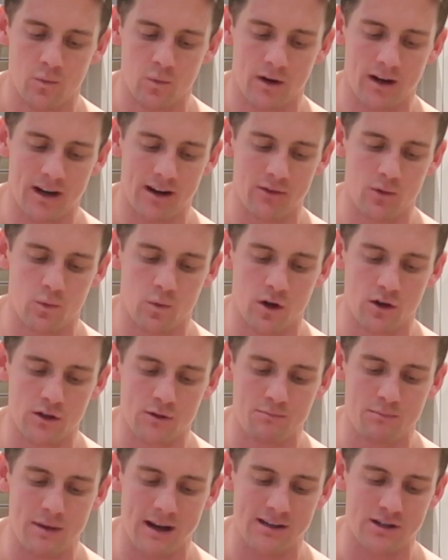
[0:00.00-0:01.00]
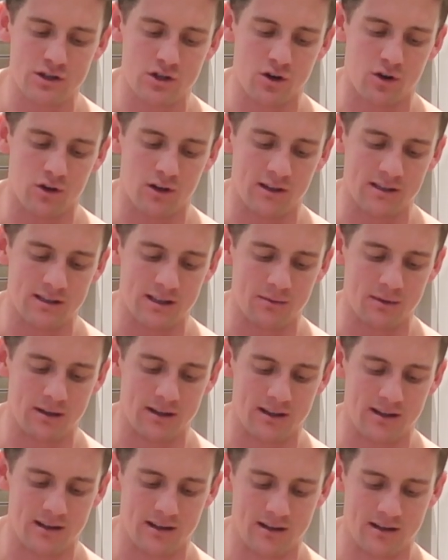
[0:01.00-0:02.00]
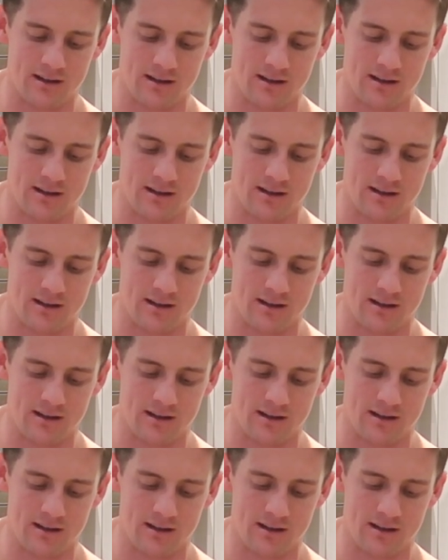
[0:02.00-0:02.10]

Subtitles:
We're gonna have the world's best chocolates in a minute.